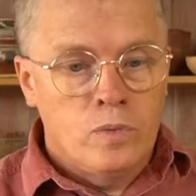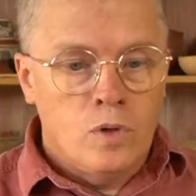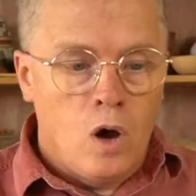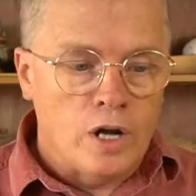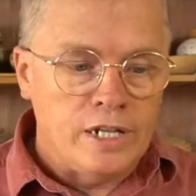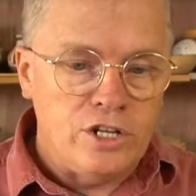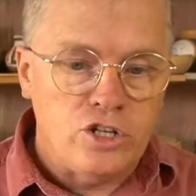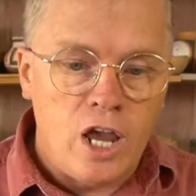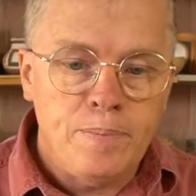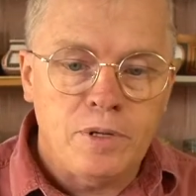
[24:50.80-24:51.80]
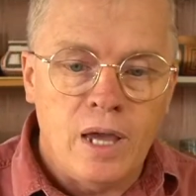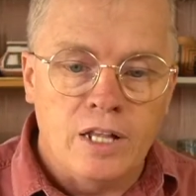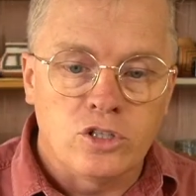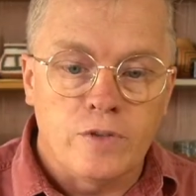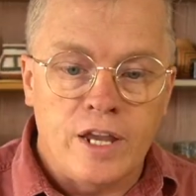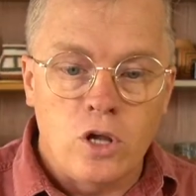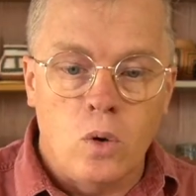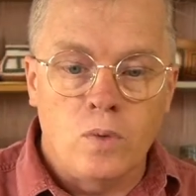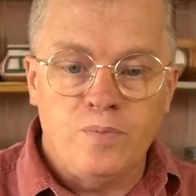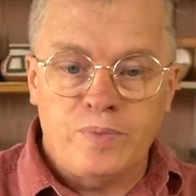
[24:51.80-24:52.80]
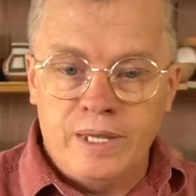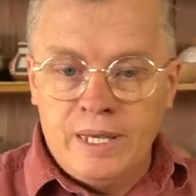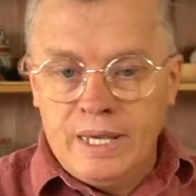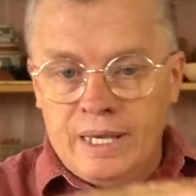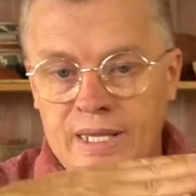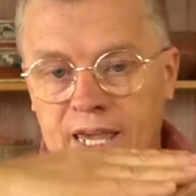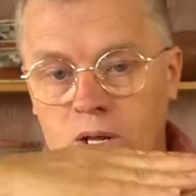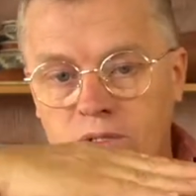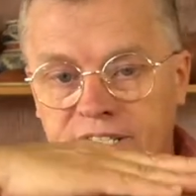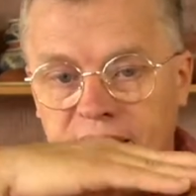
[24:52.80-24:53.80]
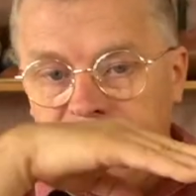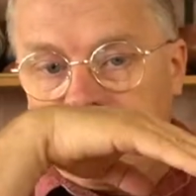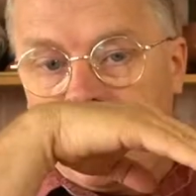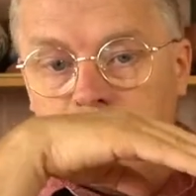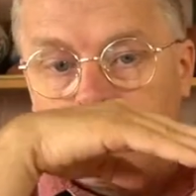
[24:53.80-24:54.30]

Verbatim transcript: oddly shaped and so they don't they don't sit together